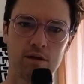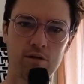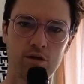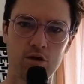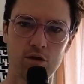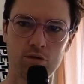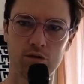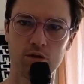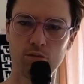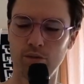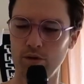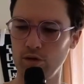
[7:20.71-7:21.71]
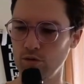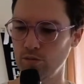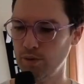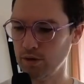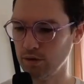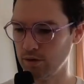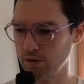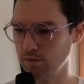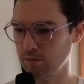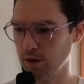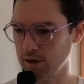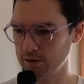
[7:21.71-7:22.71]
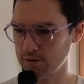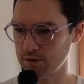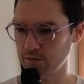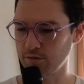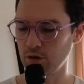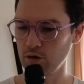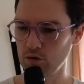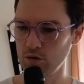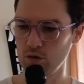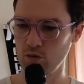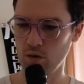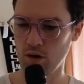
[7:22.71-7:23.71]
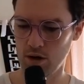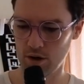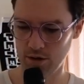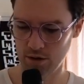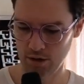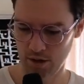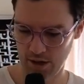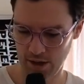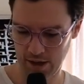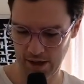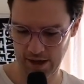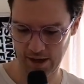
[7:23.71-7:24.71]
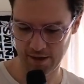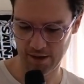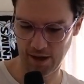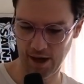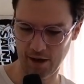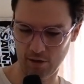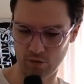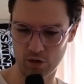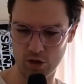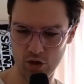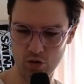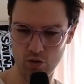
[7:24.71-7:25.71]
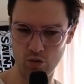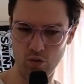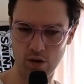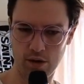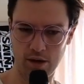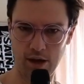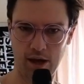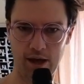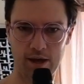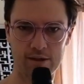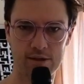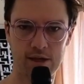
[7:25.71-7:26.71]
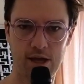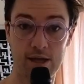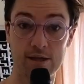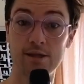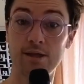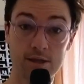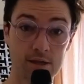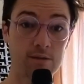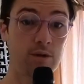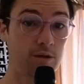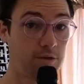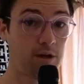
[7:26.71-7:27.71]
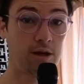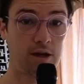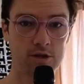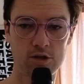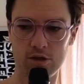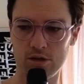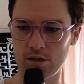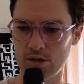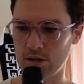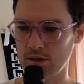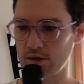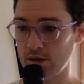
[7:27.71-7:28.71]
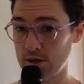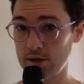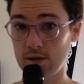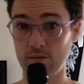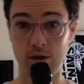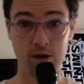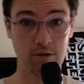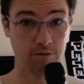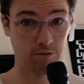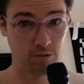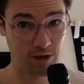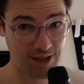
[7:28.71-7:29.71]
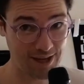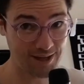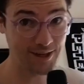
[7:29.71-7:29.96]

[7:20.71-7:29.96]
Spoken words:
You build models of who you are and how you, as a system of connections and system of related